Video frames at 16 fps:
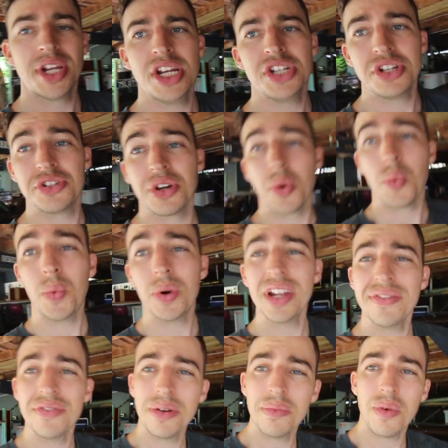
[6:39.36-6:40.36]
Energy drink,
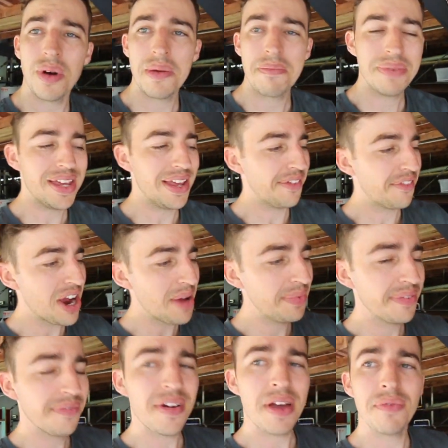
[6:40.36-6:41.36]
whatever it might be. Grab
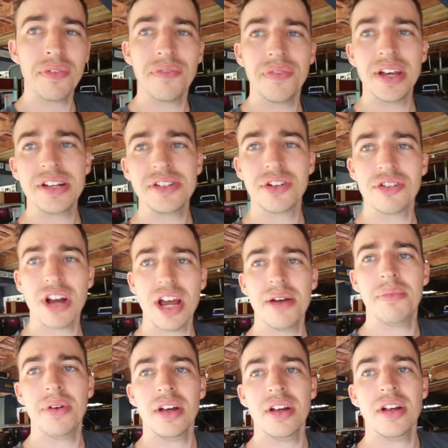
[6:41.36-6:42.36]
your favourite things,
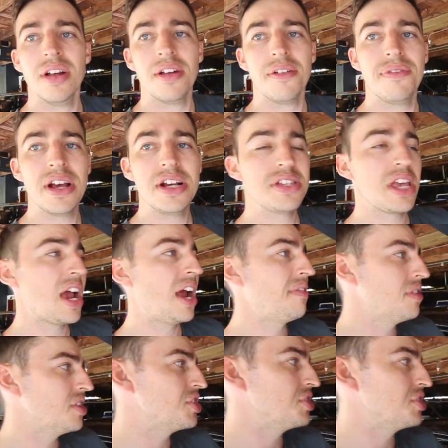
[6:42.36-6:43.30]
grab things out of your